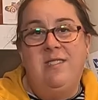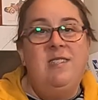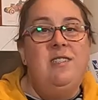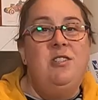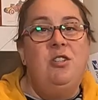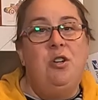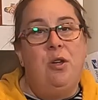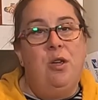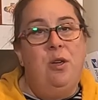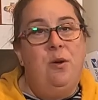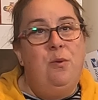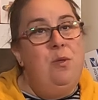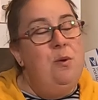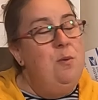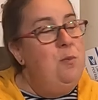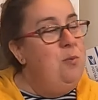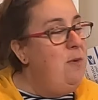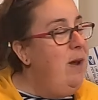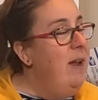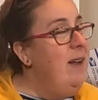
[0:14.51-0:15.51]
to show you
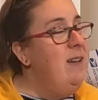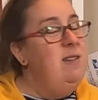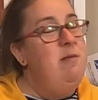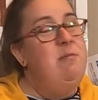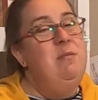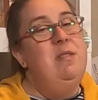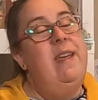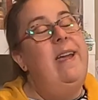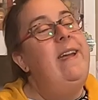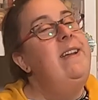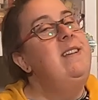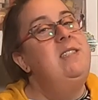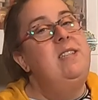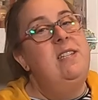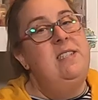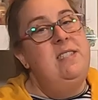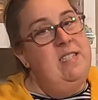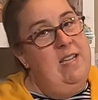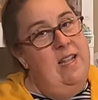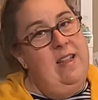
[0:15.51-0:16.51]
the random things
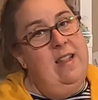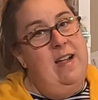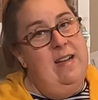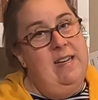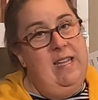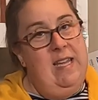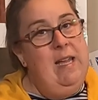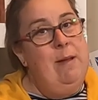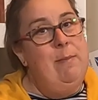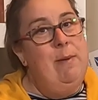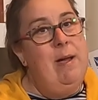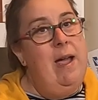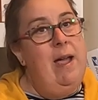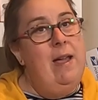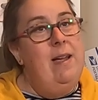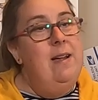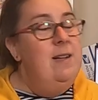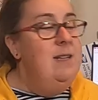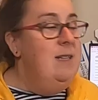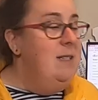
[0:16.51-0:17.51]
that sell on
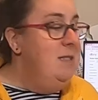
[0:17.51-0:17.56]
eBay,